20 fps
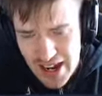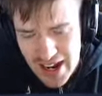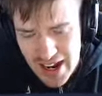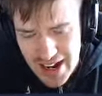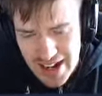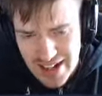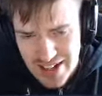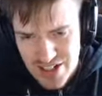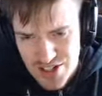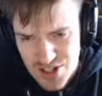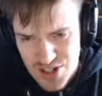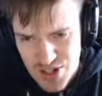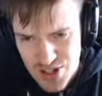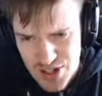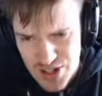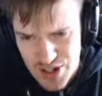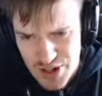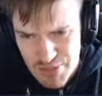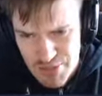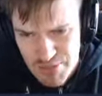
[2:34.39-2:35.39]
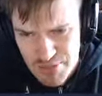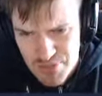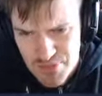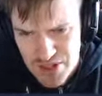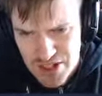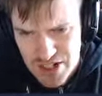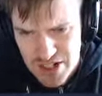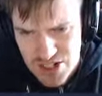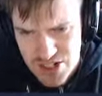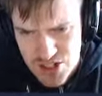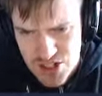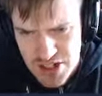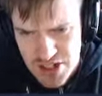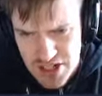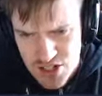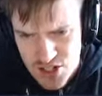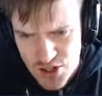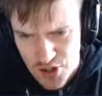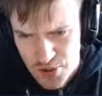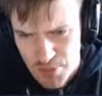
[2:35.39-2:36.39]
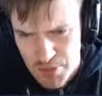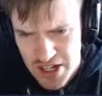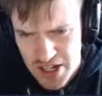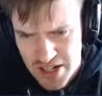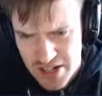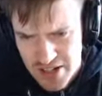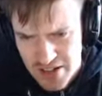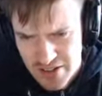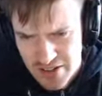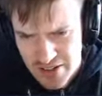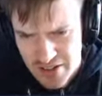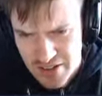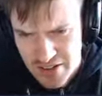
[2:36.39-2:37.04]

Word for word: and um, it's it's got to be